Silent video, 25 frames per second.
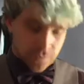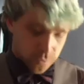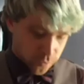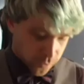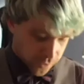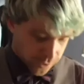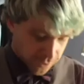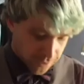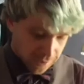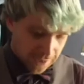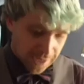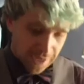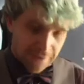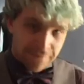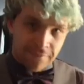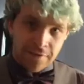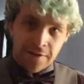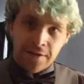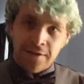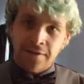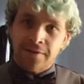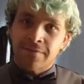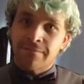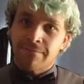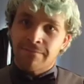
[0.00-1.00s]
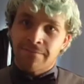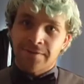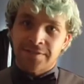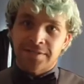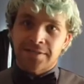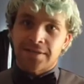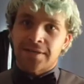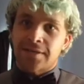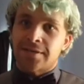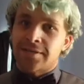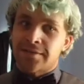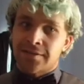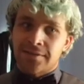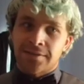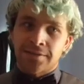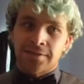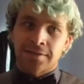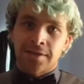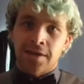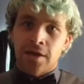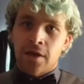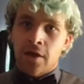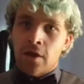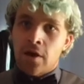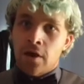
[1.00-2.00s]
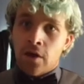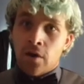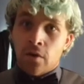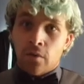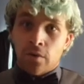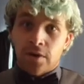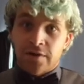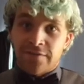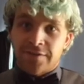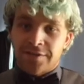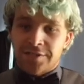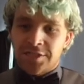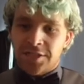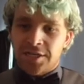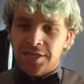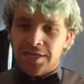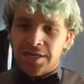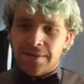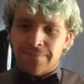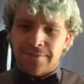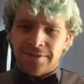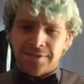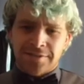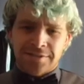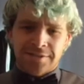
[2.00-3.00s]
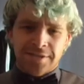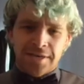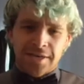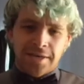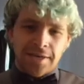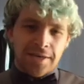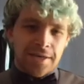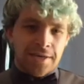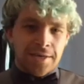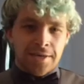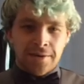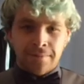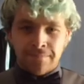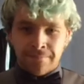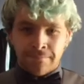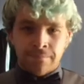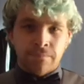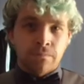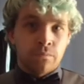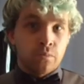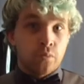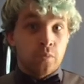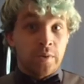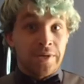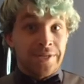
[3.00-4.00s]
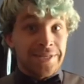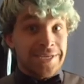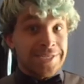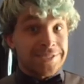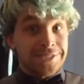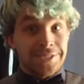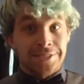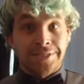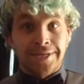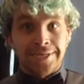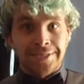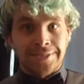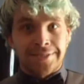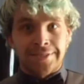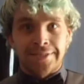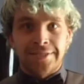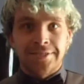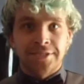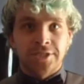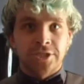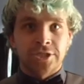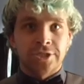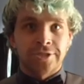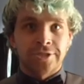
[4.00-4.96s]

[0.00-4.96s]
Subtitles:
when you have a visit and whatever check up, you can say, hey, I'm really actually like these